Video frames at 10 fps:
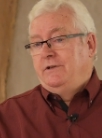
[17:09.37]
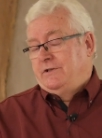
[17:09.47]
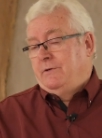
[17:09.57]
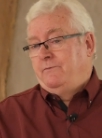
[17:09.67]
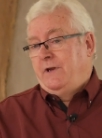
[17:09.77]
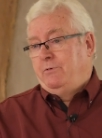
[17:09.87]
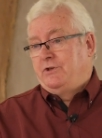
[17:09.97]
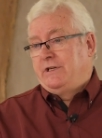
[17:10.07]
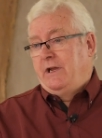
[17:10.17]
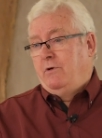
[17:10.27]
some people
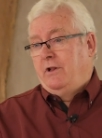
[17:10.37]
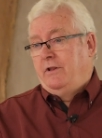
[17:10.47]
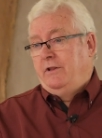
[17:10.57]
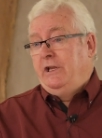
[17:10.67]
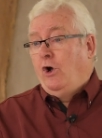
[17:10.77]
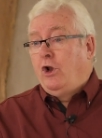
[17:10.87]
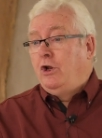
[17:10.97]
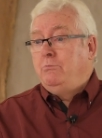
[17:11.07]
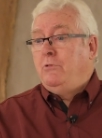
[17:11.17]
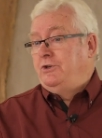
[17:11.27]
say, well, they all
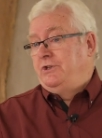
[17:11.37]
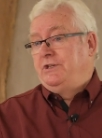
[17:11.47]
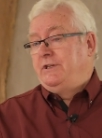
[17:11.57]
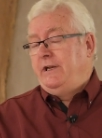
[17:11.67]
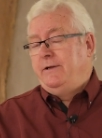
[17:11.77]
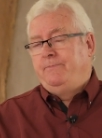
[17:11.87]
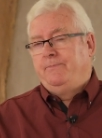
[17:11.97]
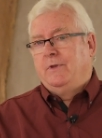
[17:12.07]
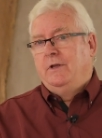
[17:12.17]
look much the same.